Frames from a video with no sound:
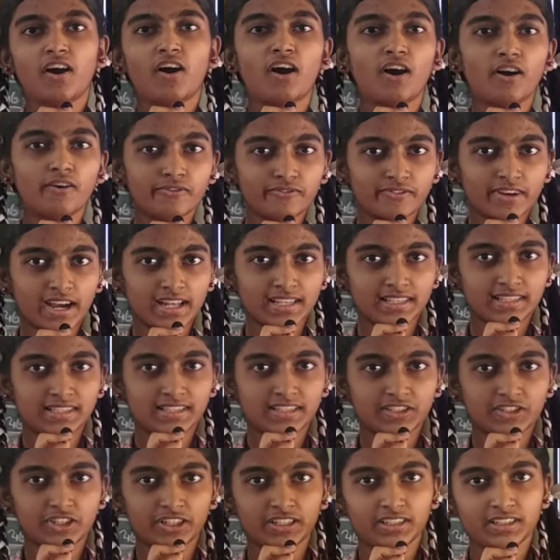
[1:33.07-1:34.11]
Of
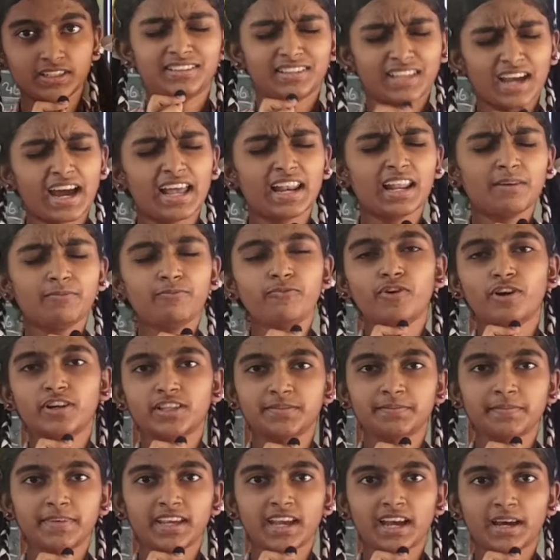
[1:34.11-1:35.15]
conversion. The alarm
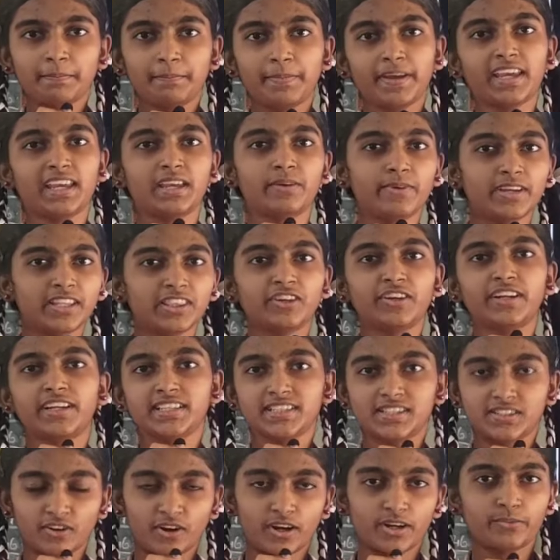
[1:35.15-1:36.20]
wakes me up even though it
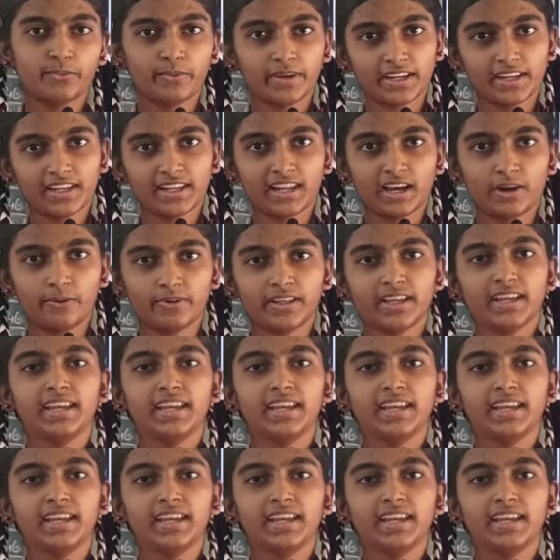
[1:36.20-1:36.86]
is not very loud.